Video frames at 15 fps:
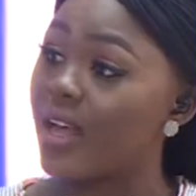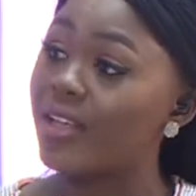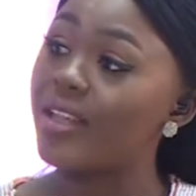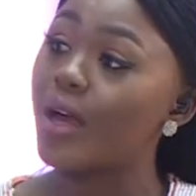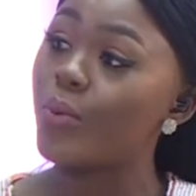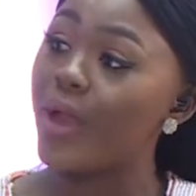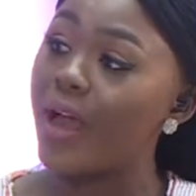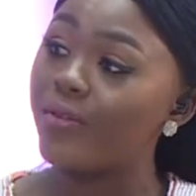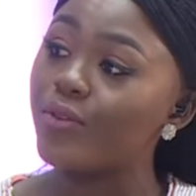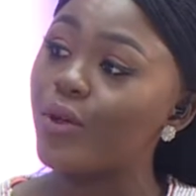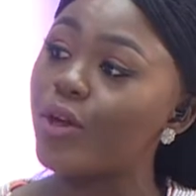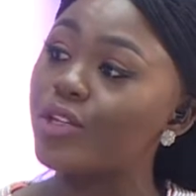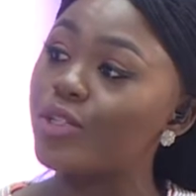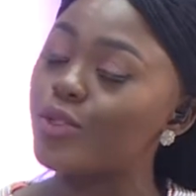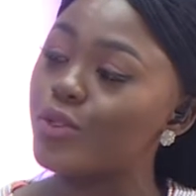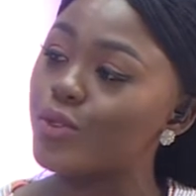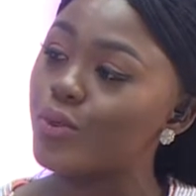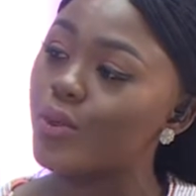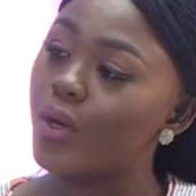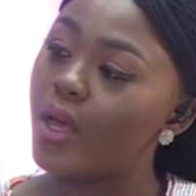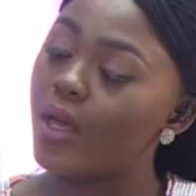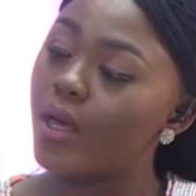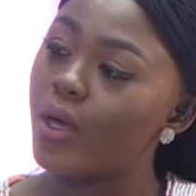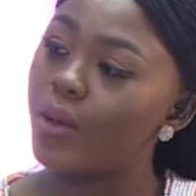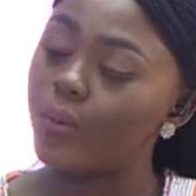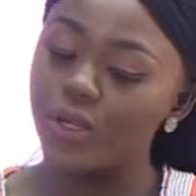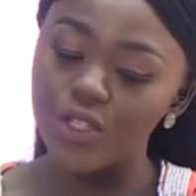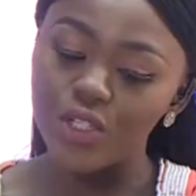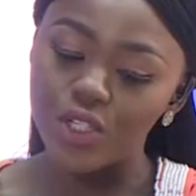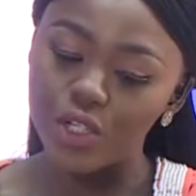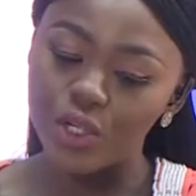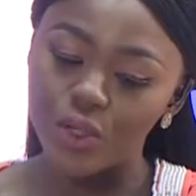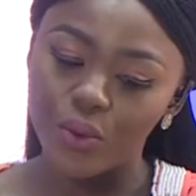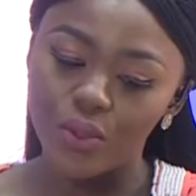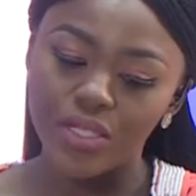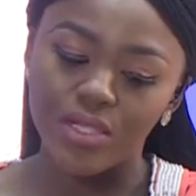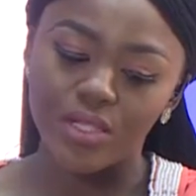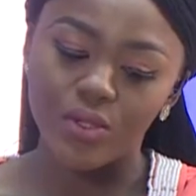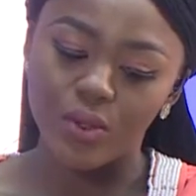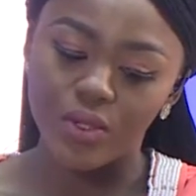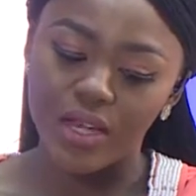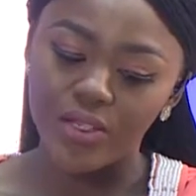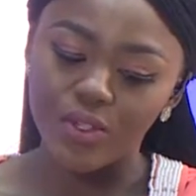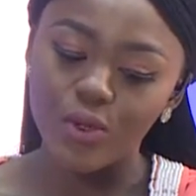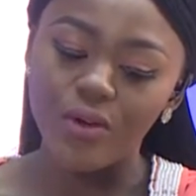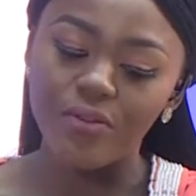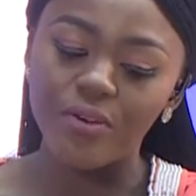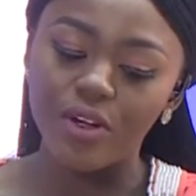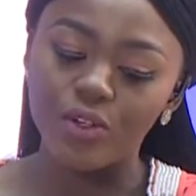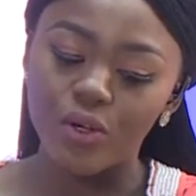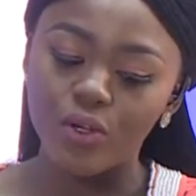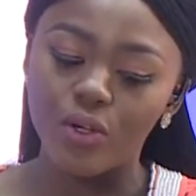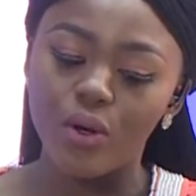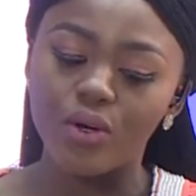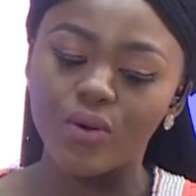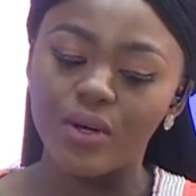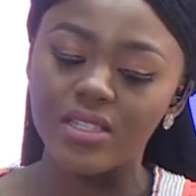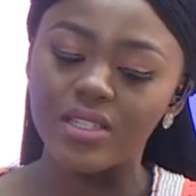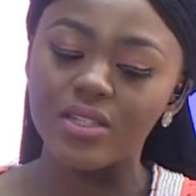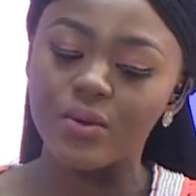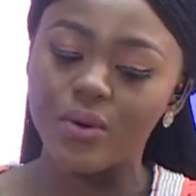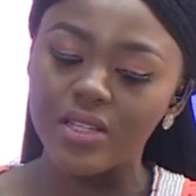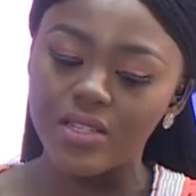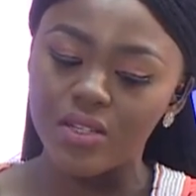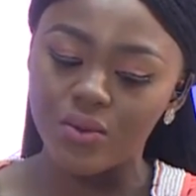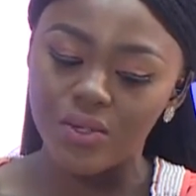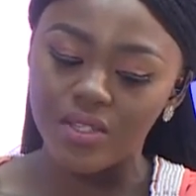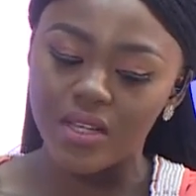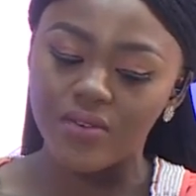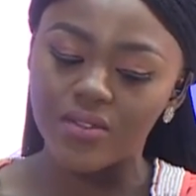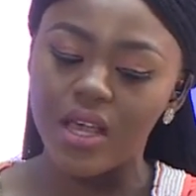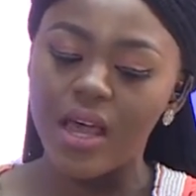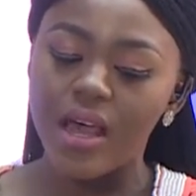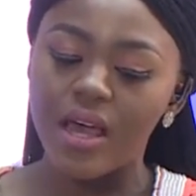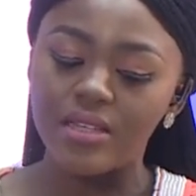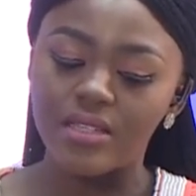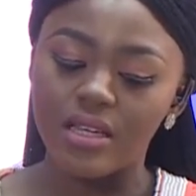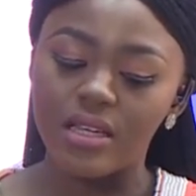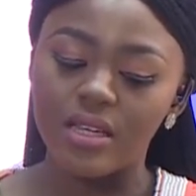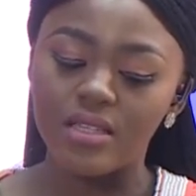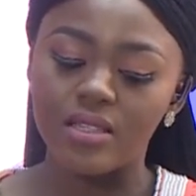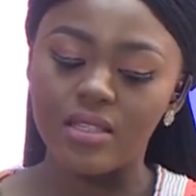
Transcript: Now that we have gone into insecurity, so there's no federal law creating grazing reserves. A Senate